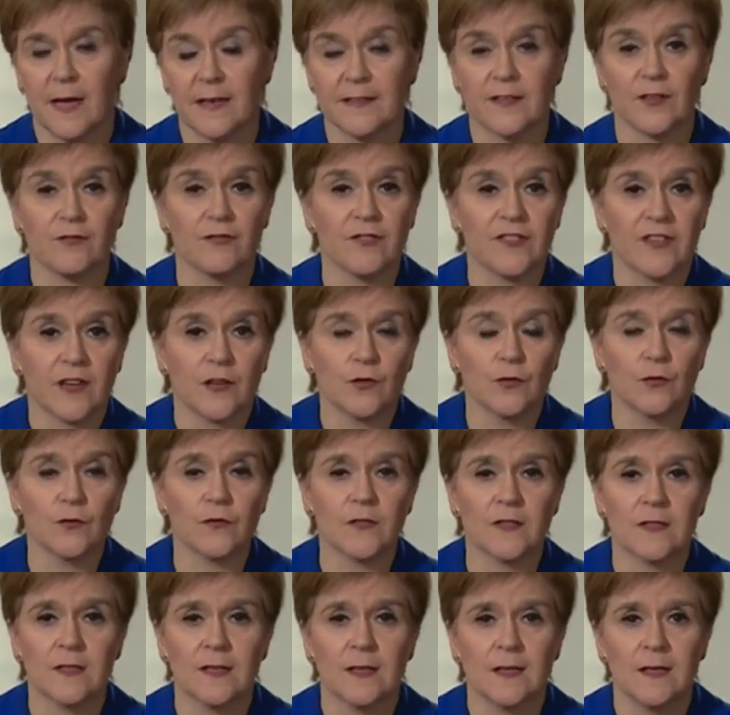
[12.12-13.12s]
As a
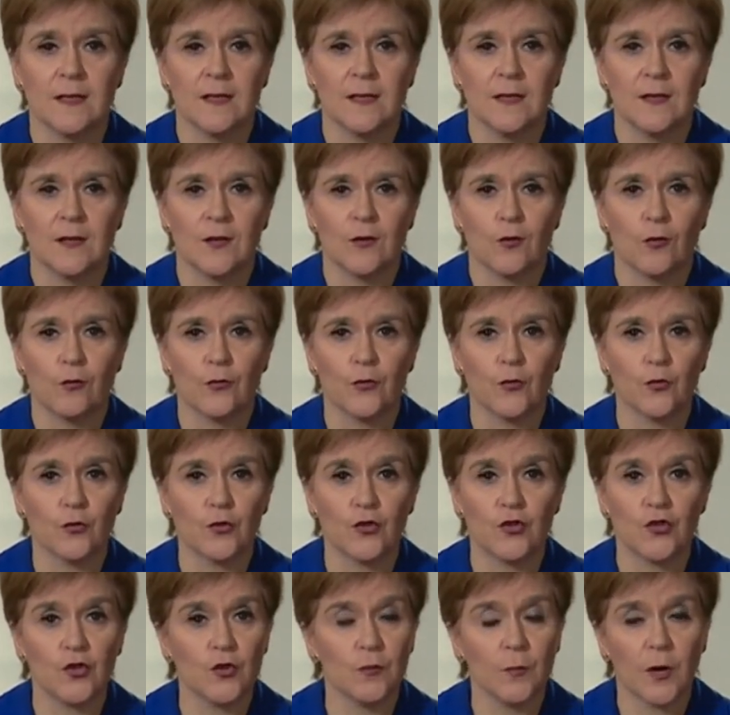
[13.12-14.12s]
result, although
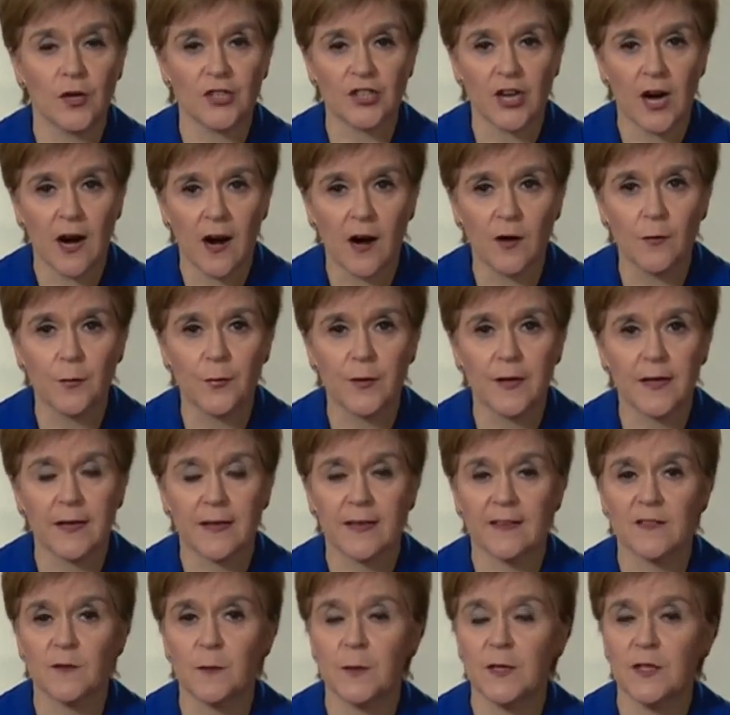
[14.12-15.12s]
too much
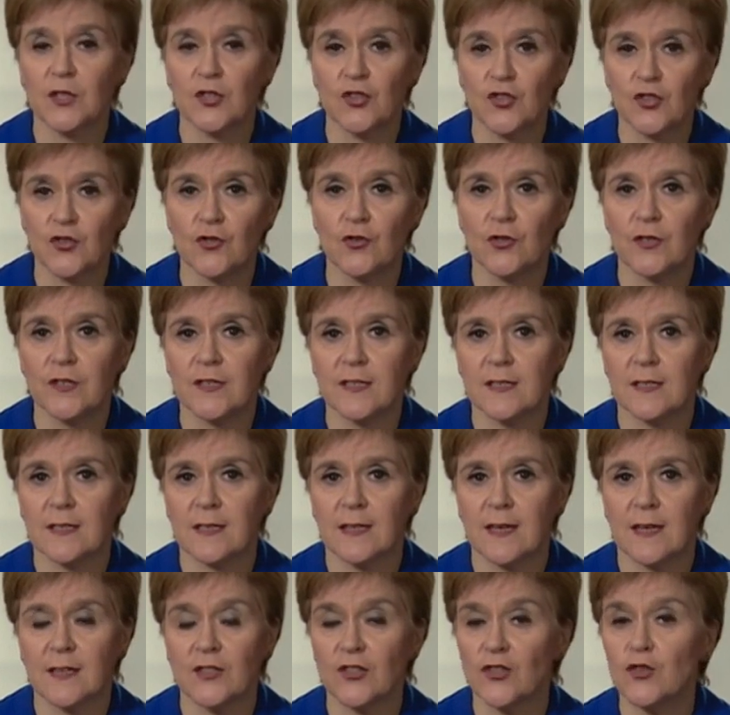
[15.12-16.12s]
heartbreak has been endured
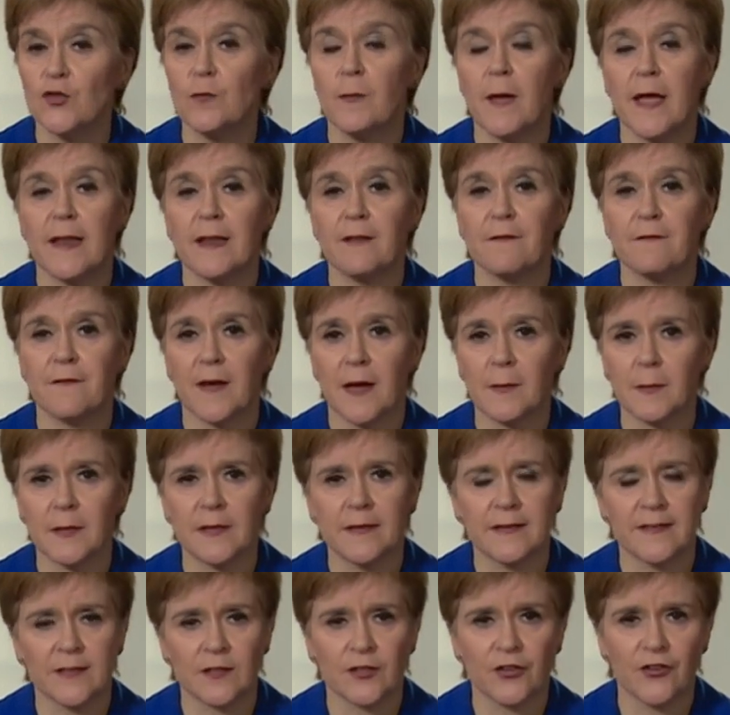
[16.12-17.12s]
and too many
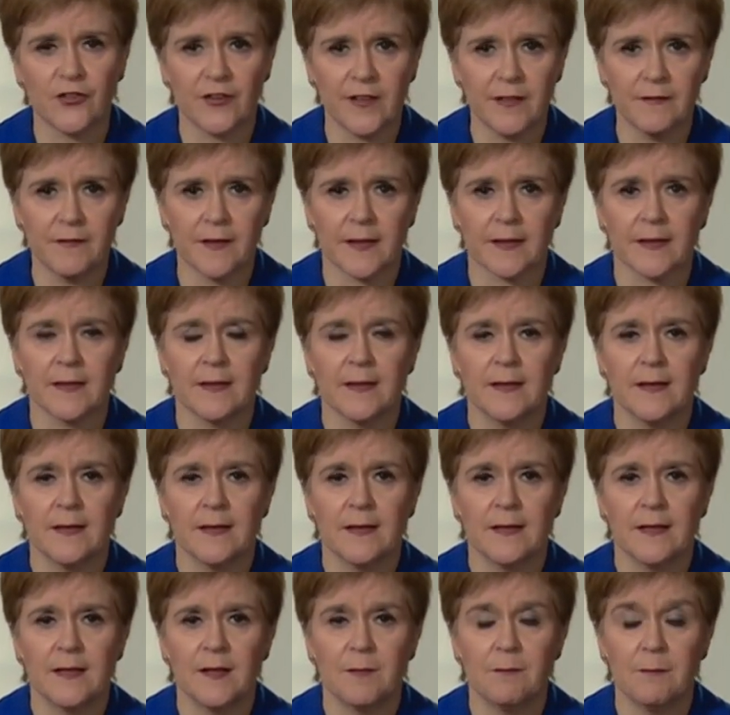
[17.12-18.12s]
families are grieving,
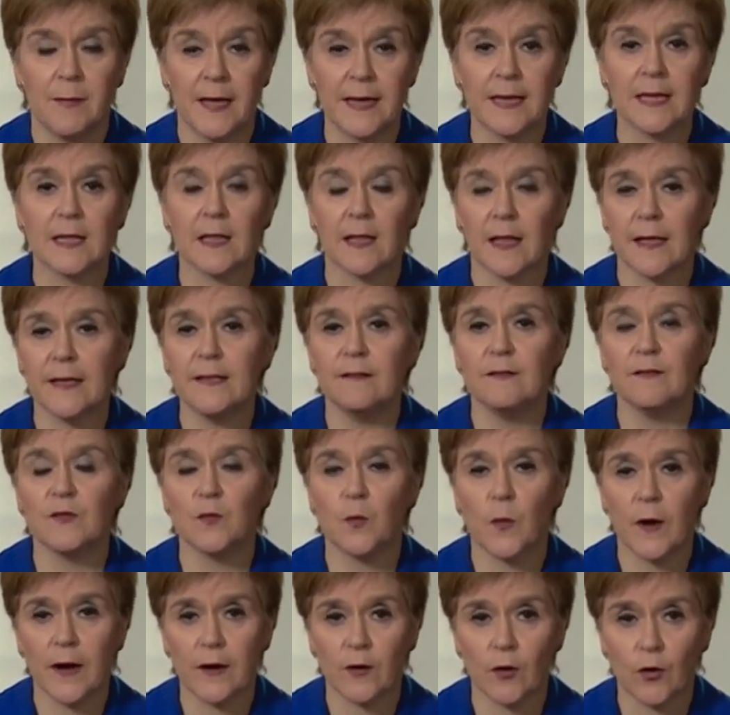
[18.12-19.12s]
many
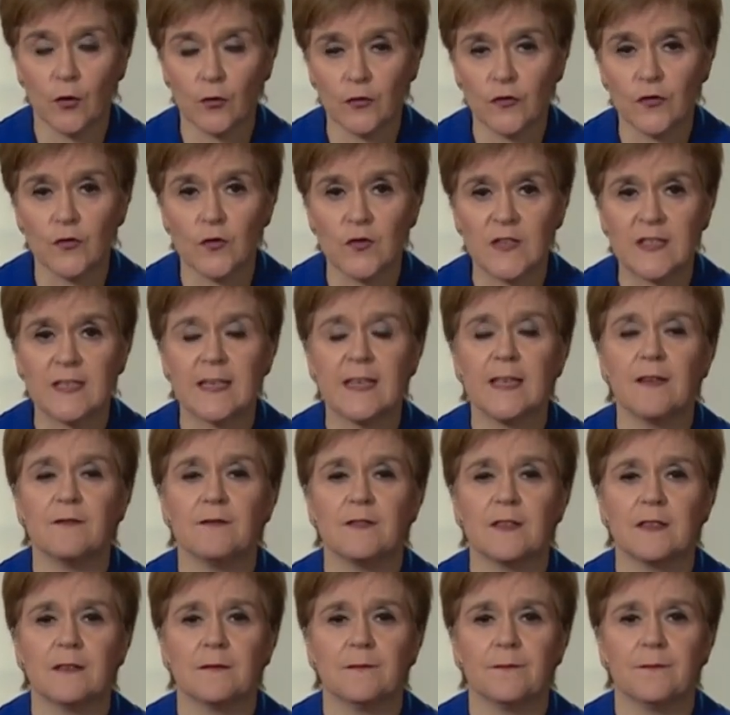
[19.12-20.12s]
lives were also
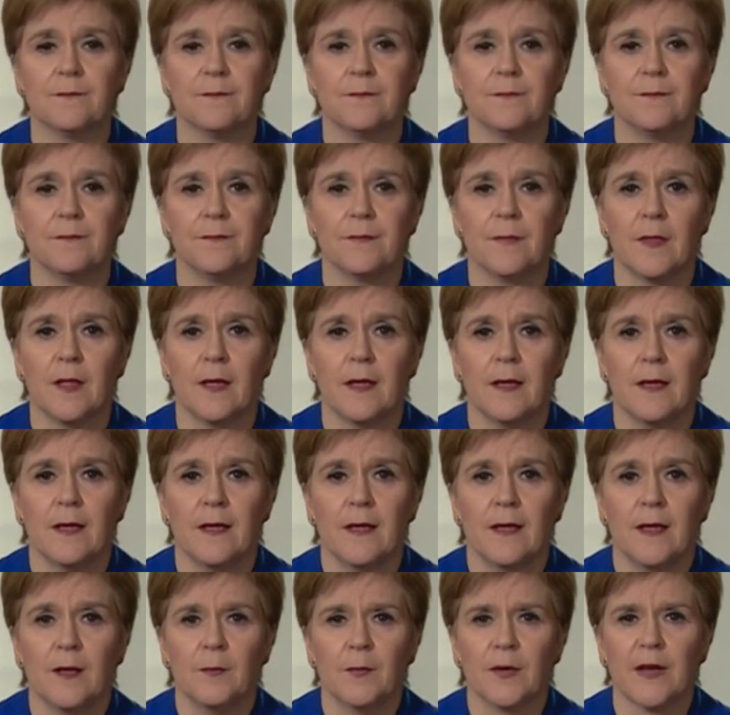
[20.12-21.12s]
saved.
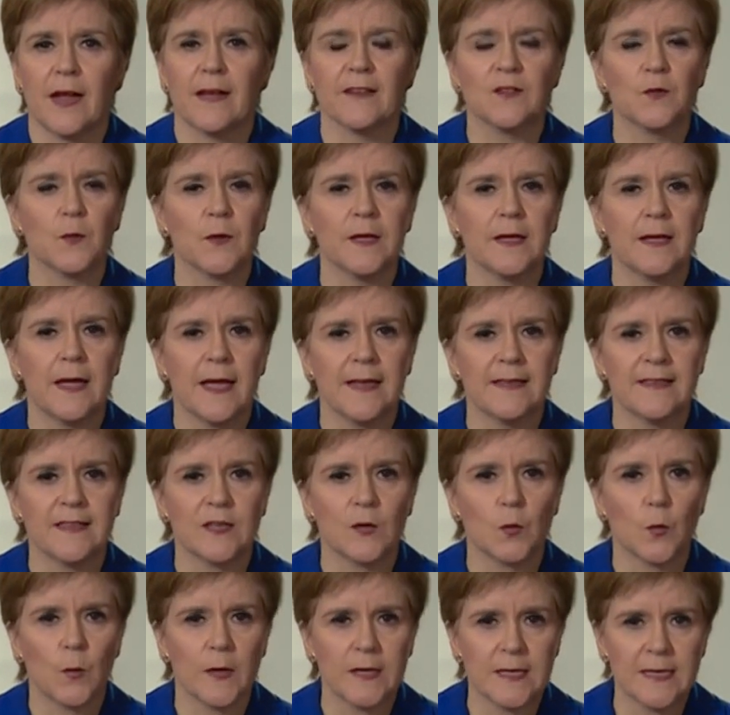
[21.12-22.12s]
But as we
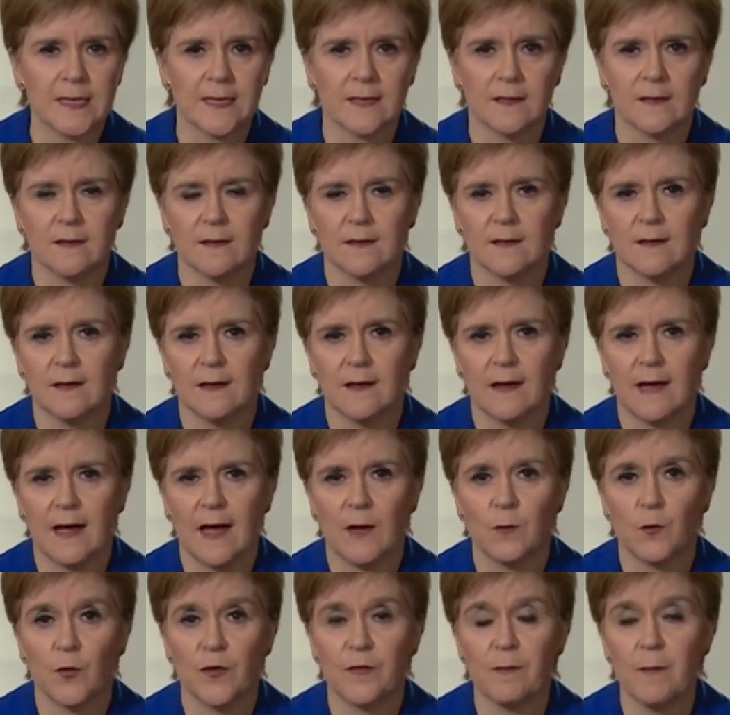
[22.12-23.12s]
enter winter,
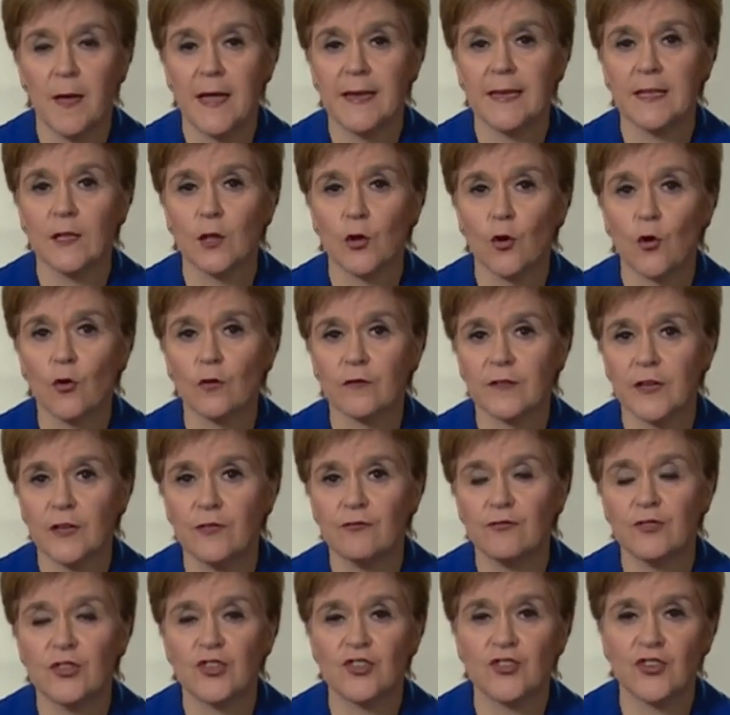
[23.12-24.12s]
and with many
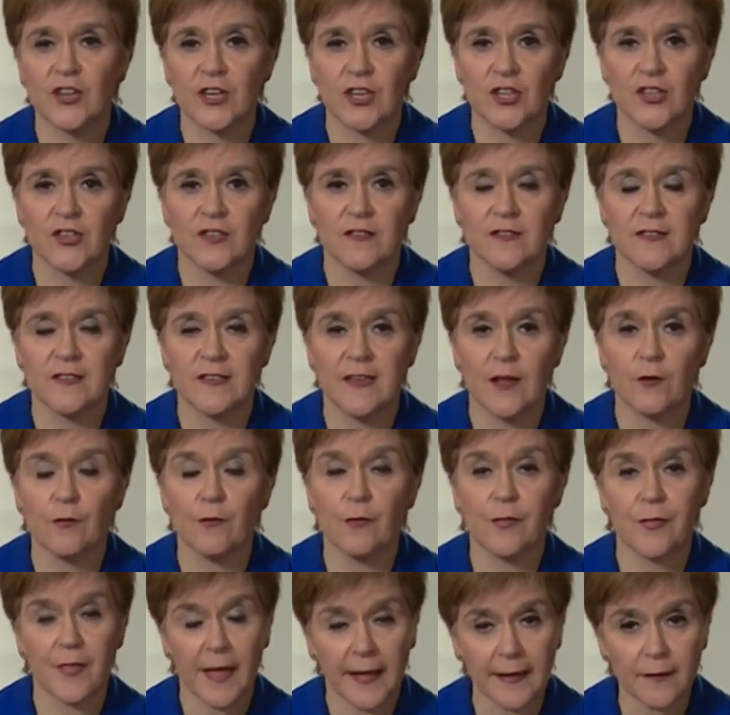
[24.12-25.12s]
lockdown restrictions
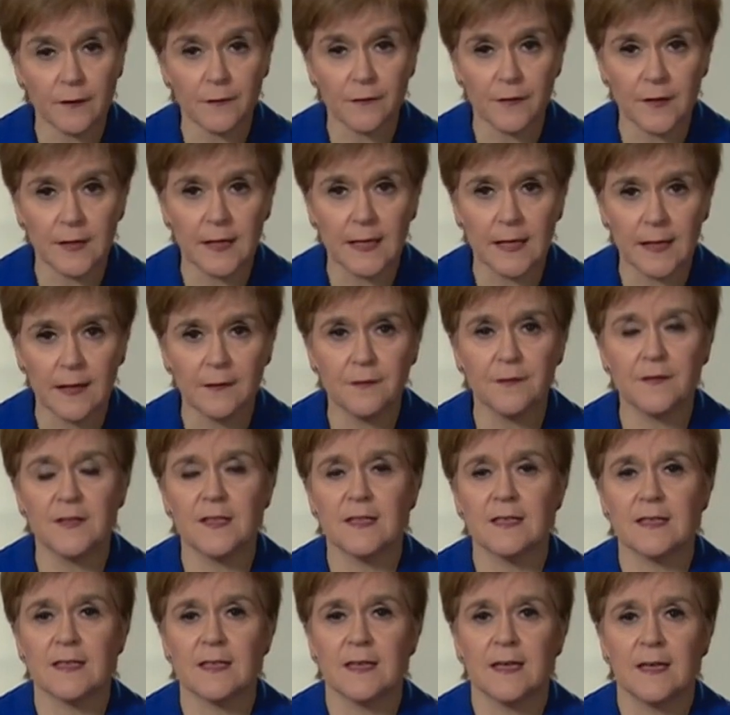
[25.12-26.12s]
now thankfully
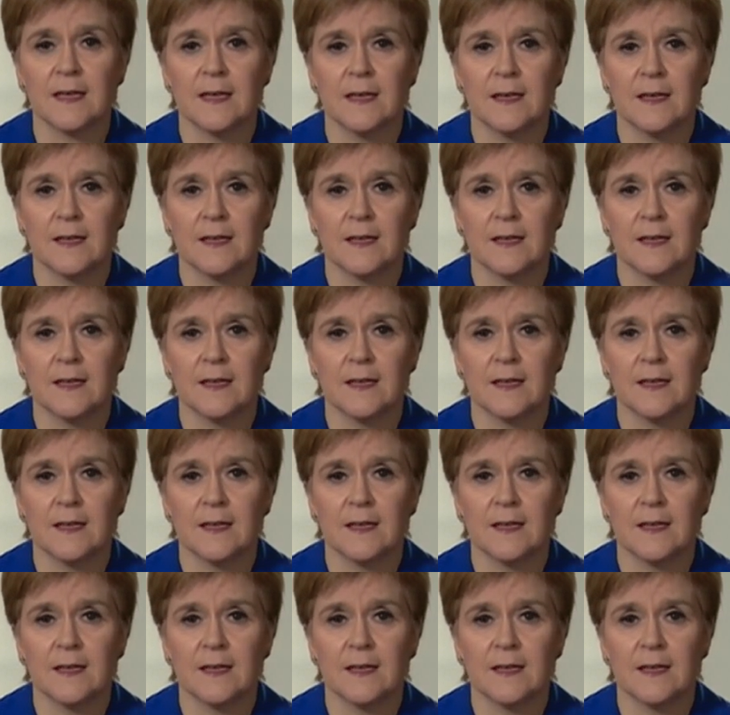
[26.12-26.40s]
lifted,